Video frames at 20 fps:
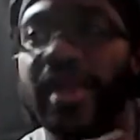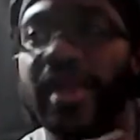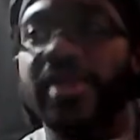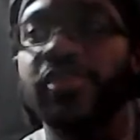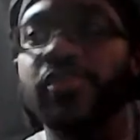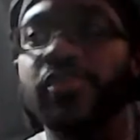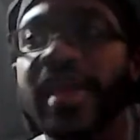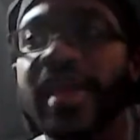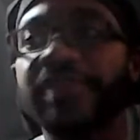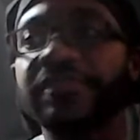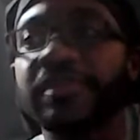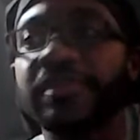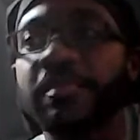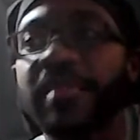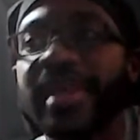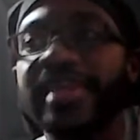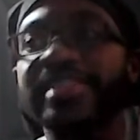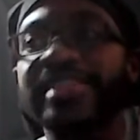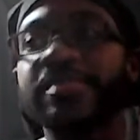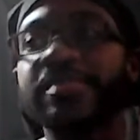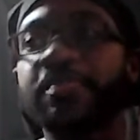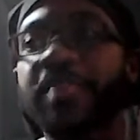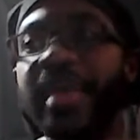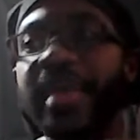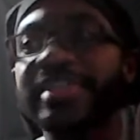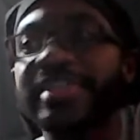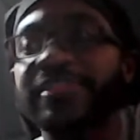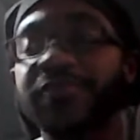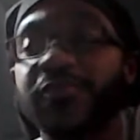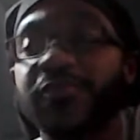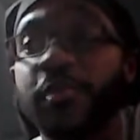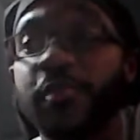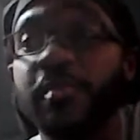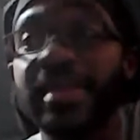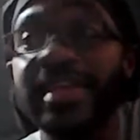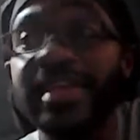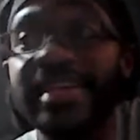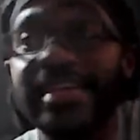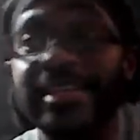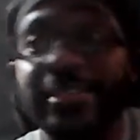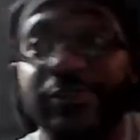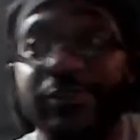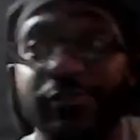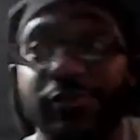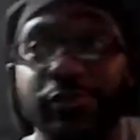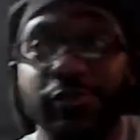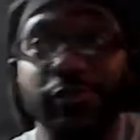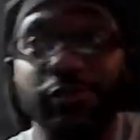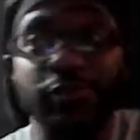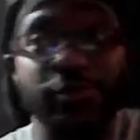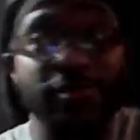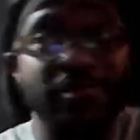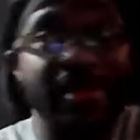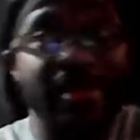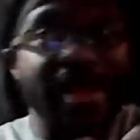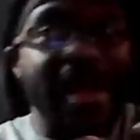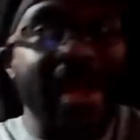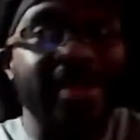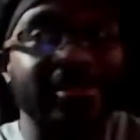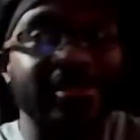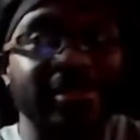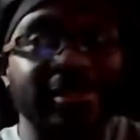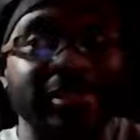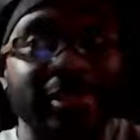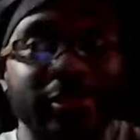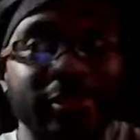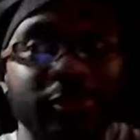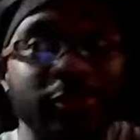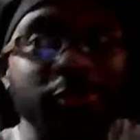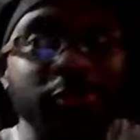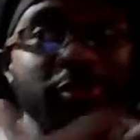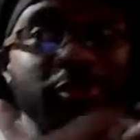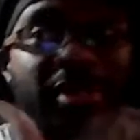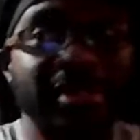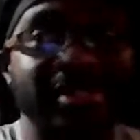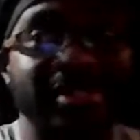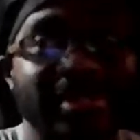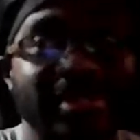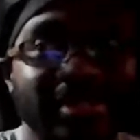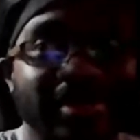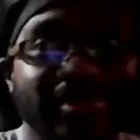Right, you have to make space for me to actually do it.